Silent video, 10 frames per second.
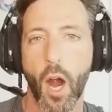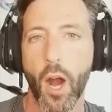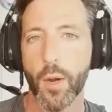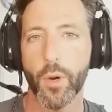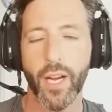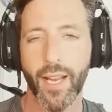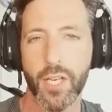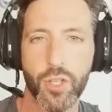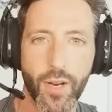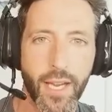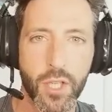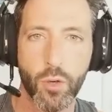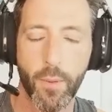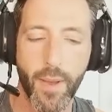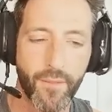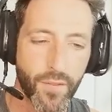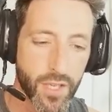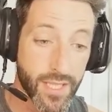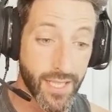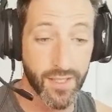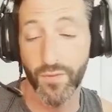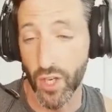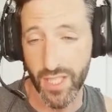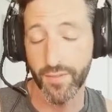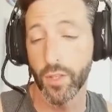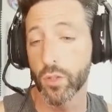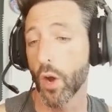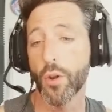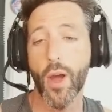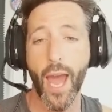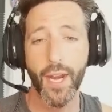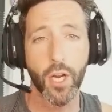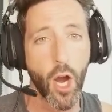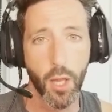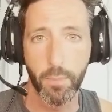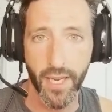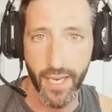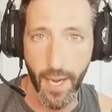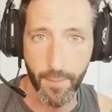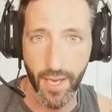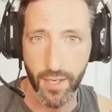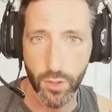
All right, we're going to get straight into it, man. First things first, if you don't know how to call a pick in NBA